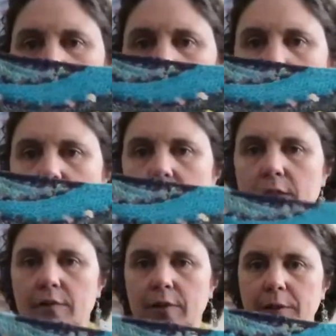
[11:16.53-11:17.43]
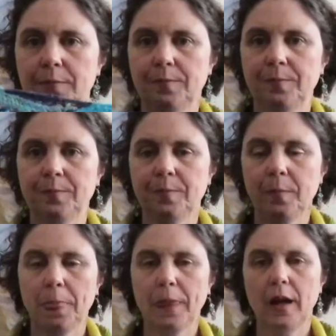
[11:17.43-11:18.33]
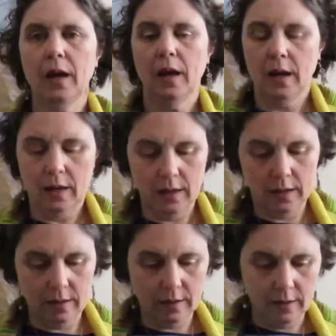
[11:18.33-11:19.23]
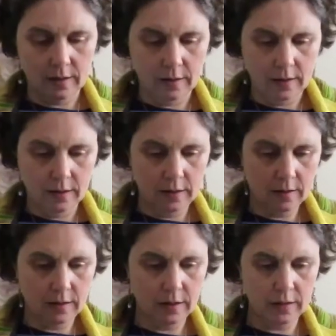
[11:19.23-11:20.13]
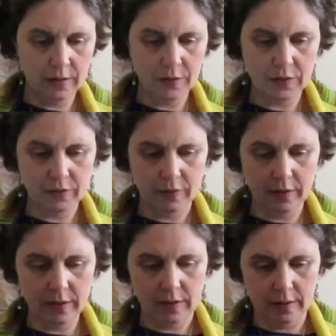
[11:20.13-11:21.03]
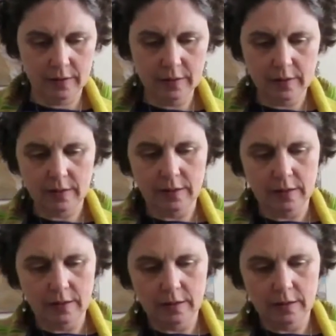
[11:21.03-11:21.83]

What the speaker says: This is a lot of fun. And the yarn I used for this,